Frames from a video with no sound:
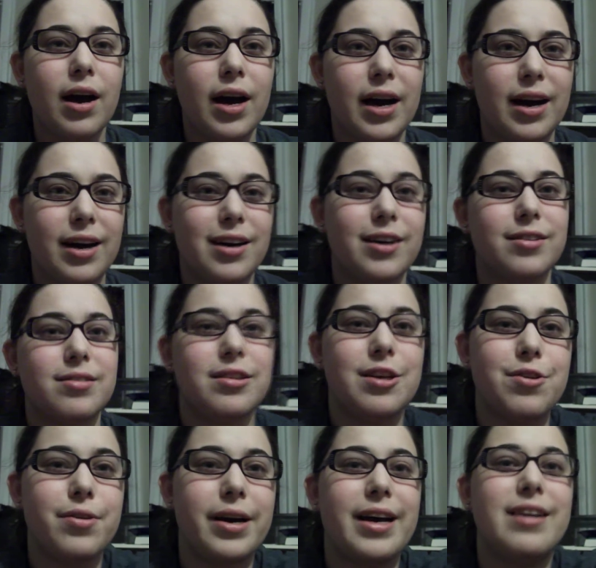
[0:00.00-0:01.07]
I'll
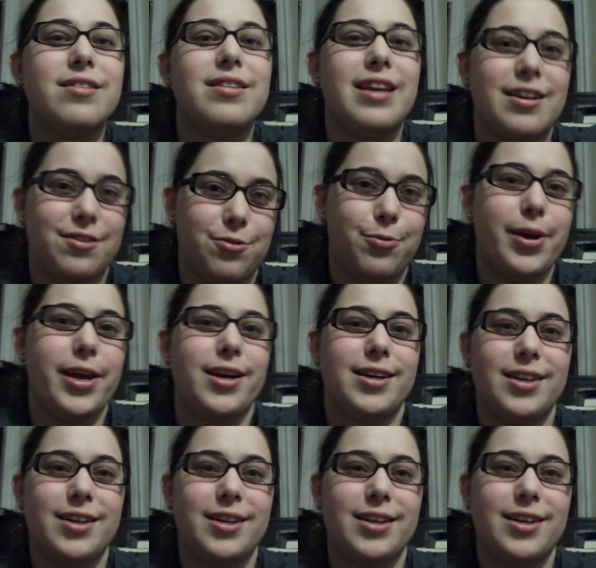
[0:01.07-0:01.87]
see you guys next week.